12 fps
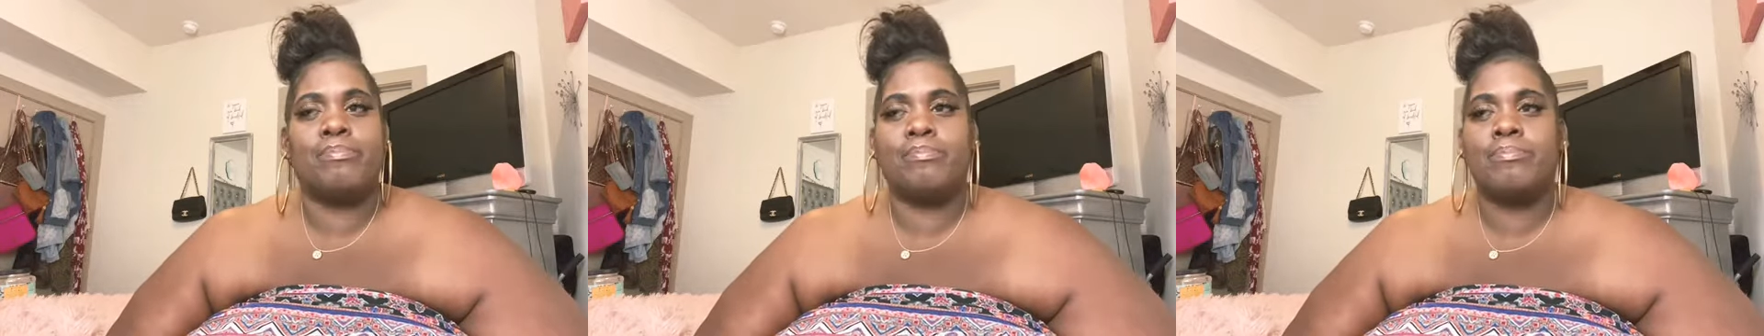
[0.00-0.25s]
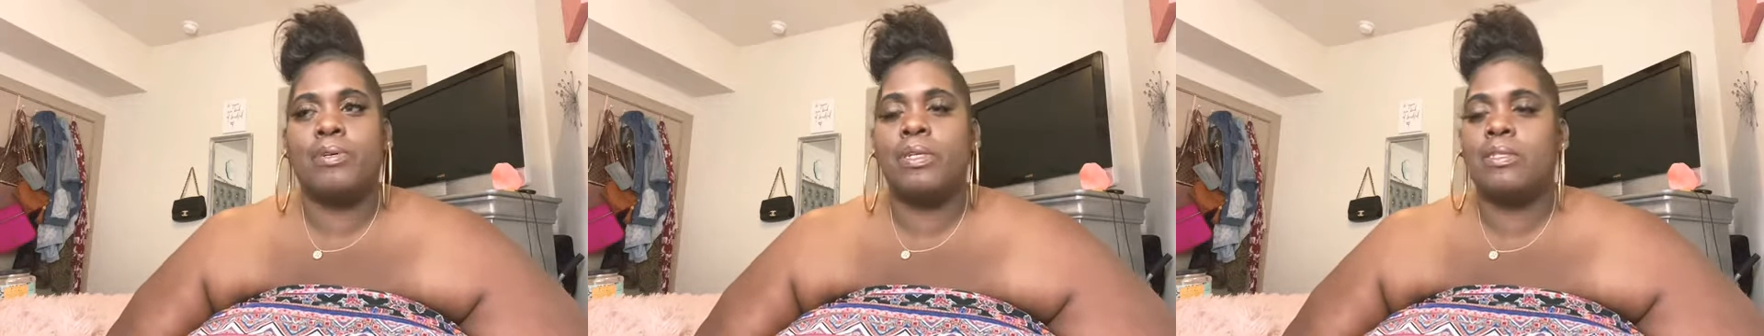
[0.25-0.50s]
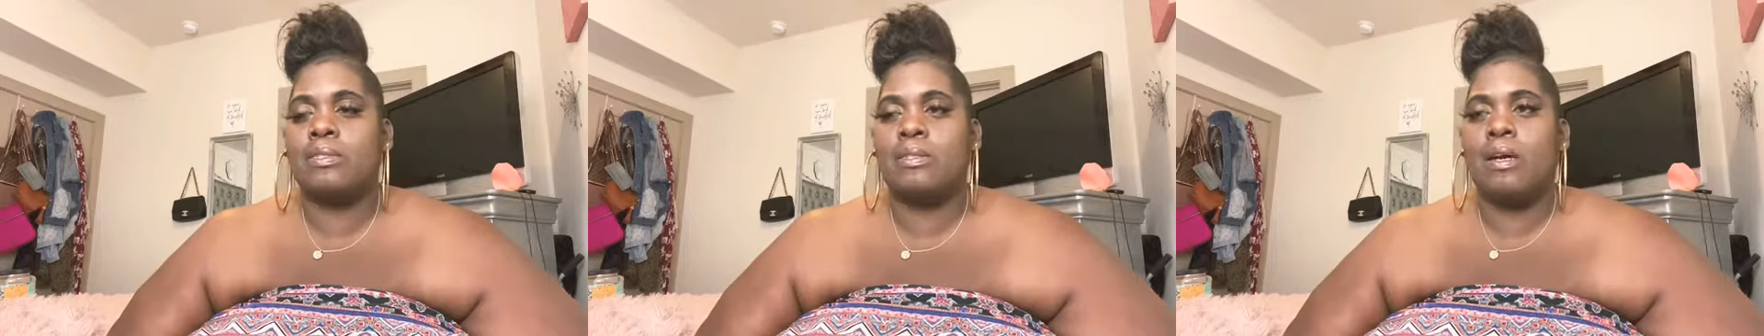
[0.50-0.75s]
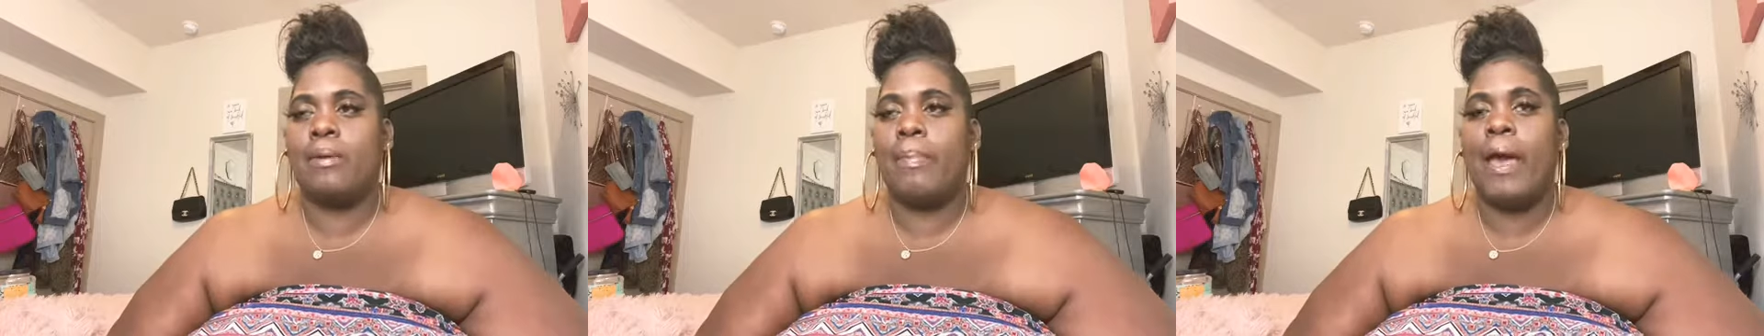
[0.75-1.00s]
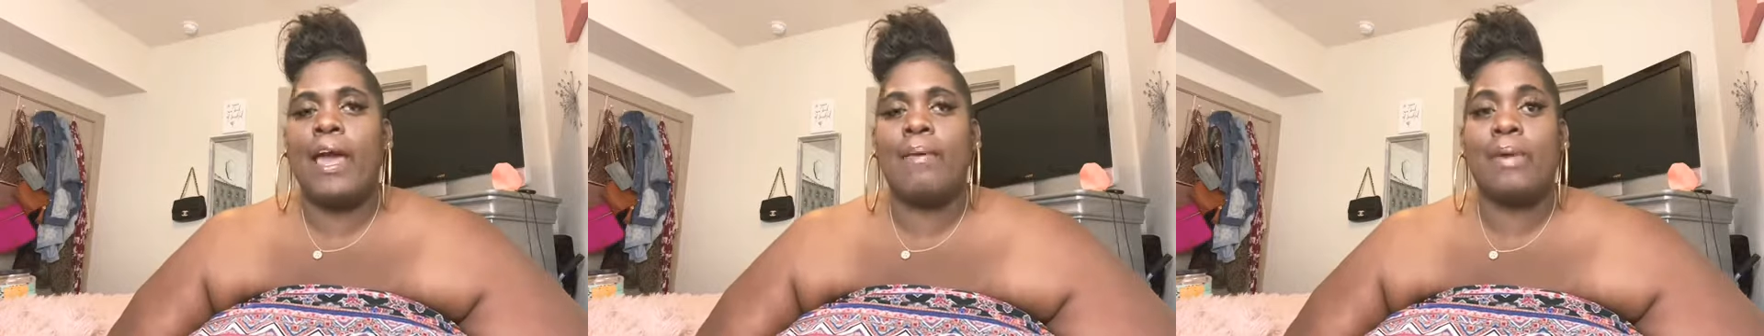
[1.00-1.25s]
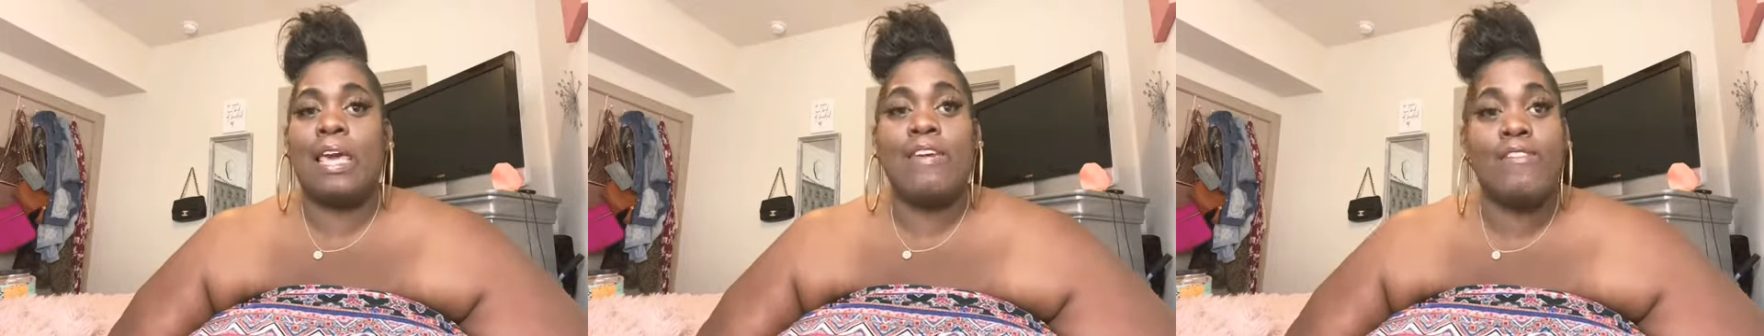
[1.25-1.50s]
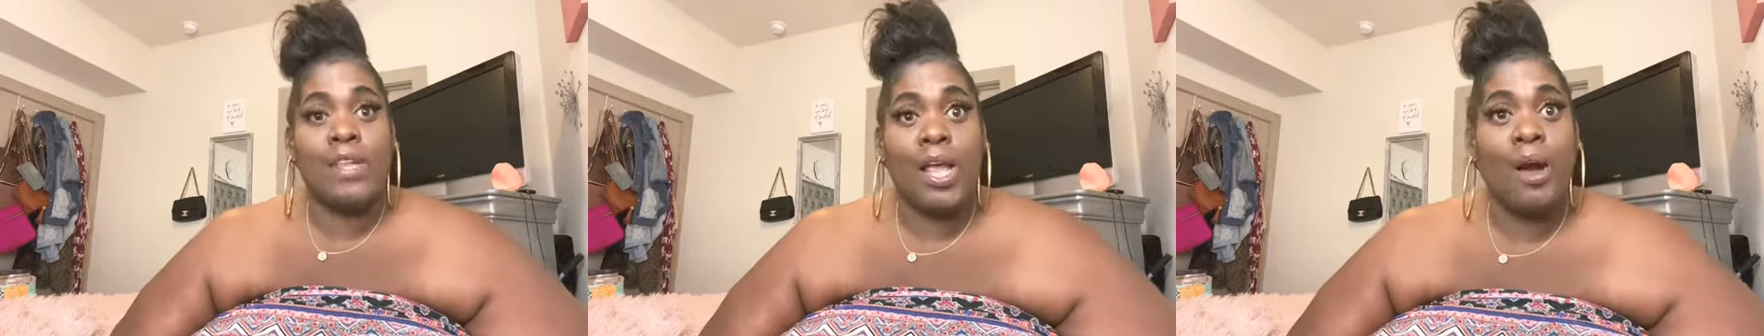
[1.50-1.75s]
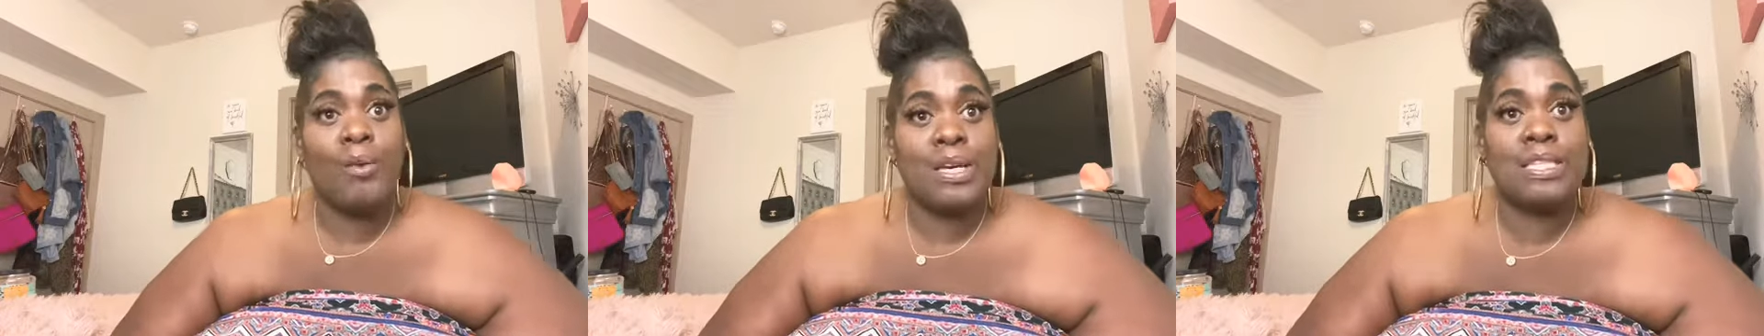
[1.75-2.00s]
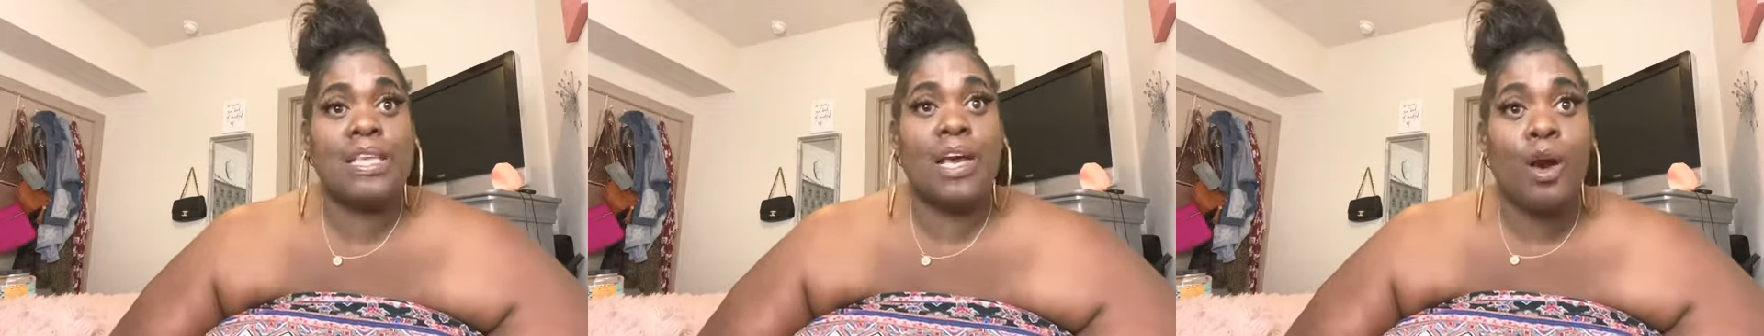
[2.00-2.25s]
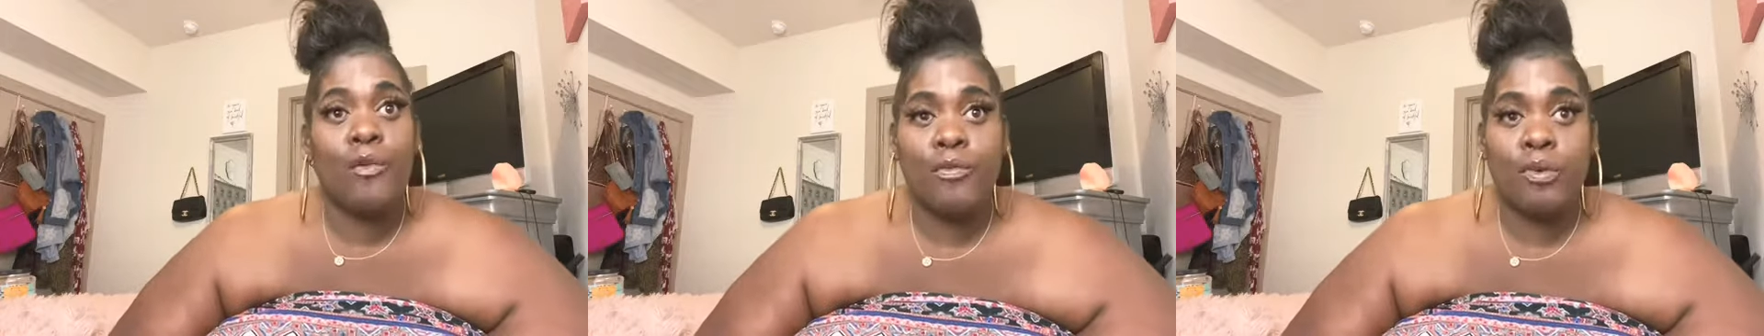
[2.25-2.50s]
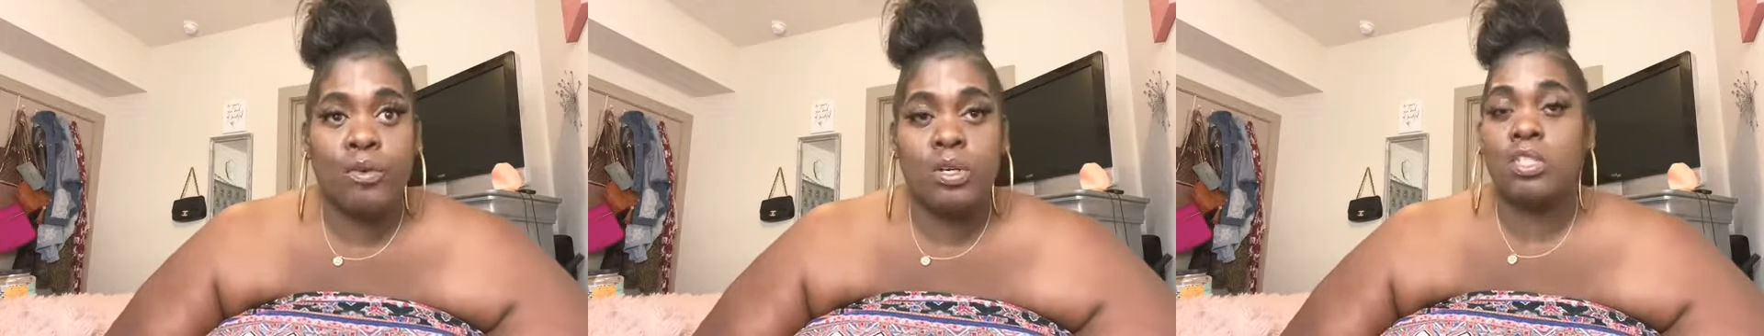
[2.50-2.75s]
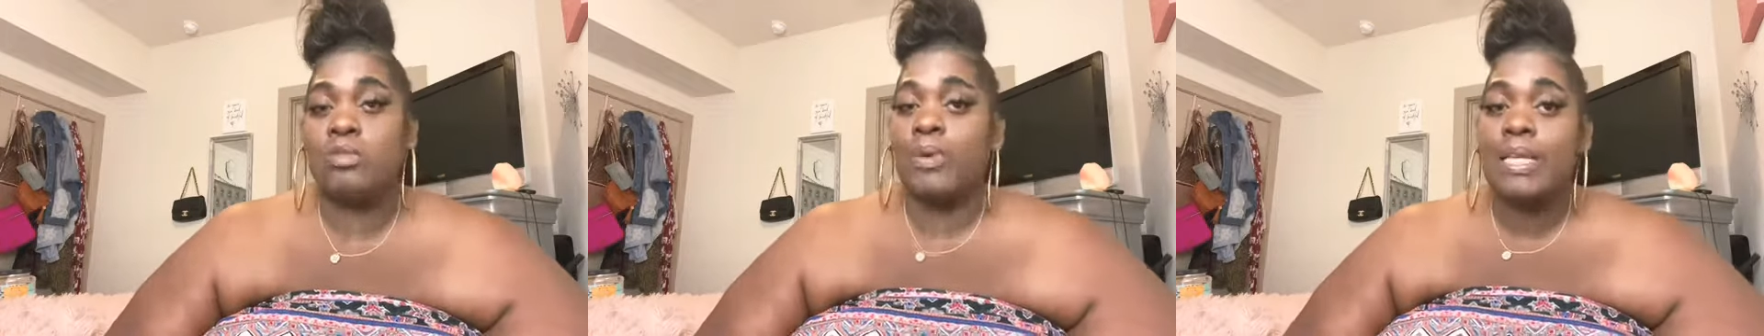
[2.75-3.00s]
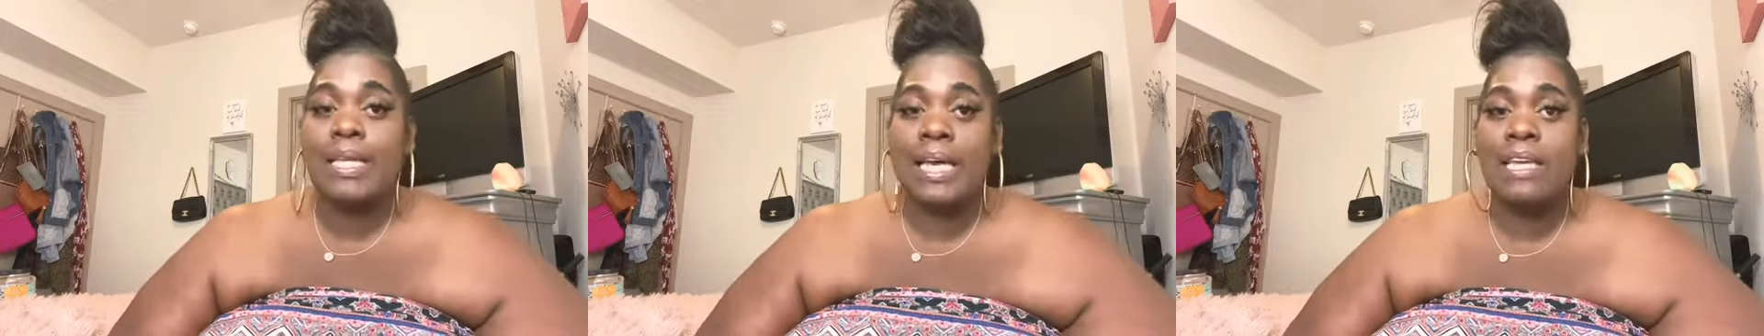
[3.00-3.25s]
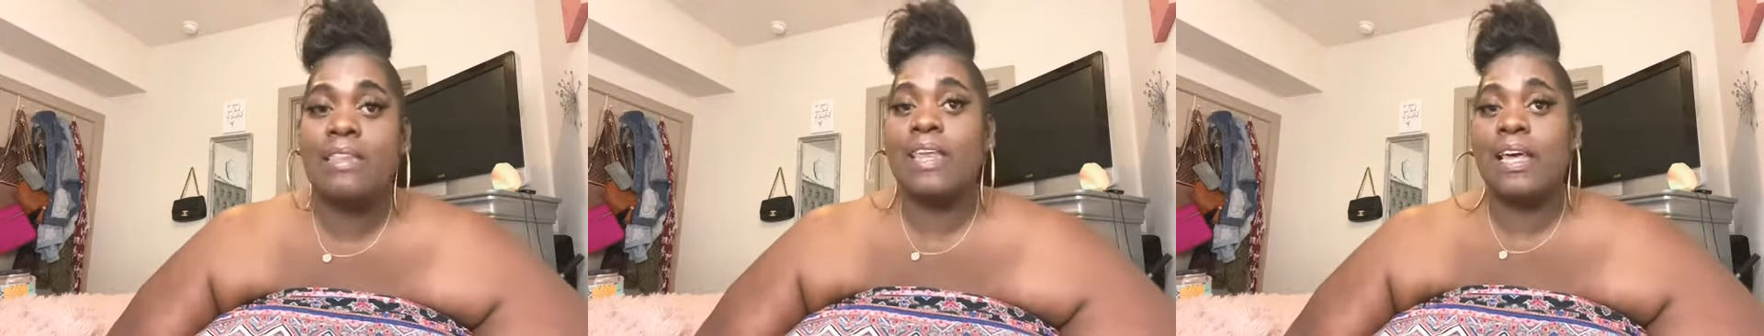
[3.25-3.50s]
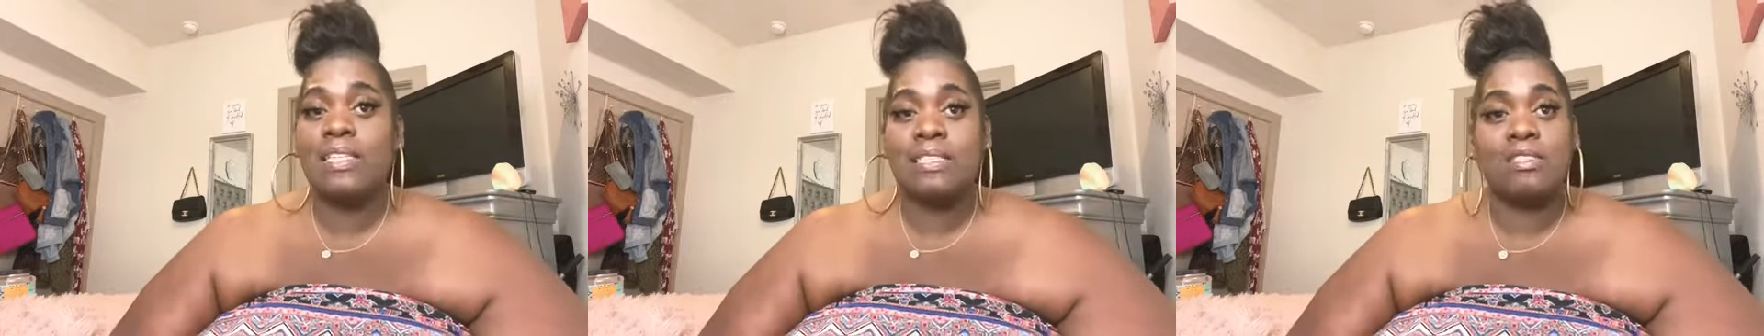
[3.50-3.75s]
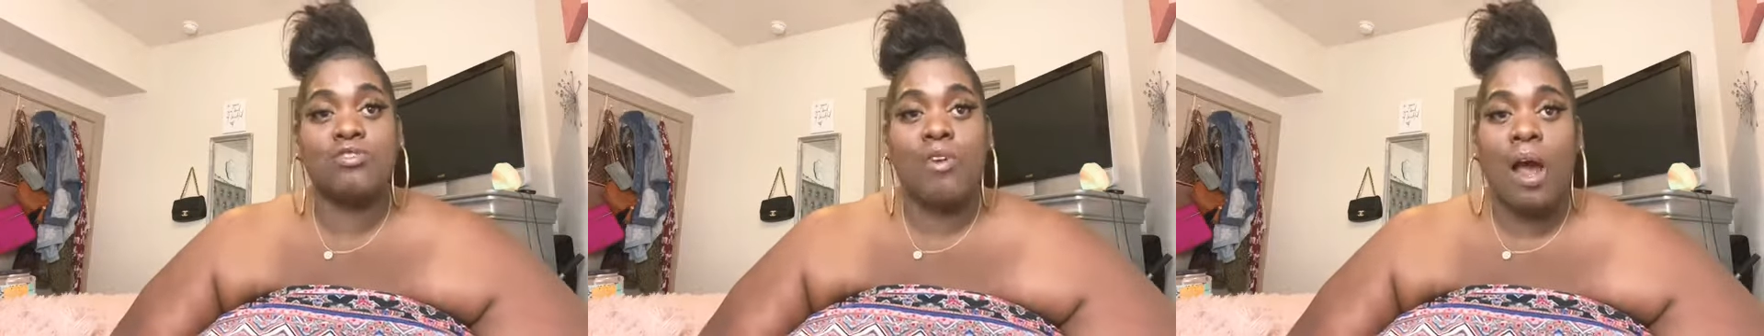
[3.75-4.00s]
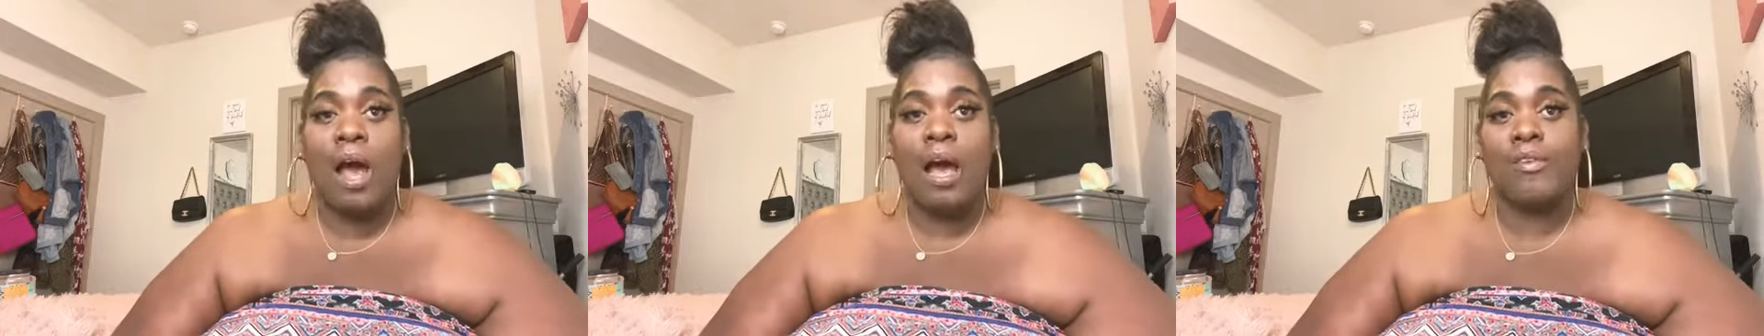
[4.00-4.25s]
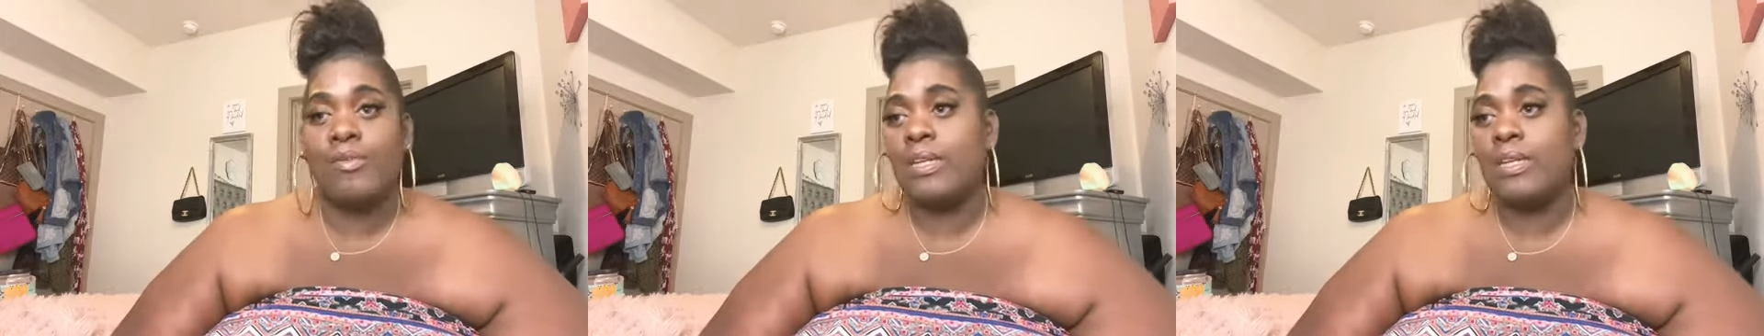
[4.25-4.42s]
putting pavement, even though it's helpful because we need that to drive,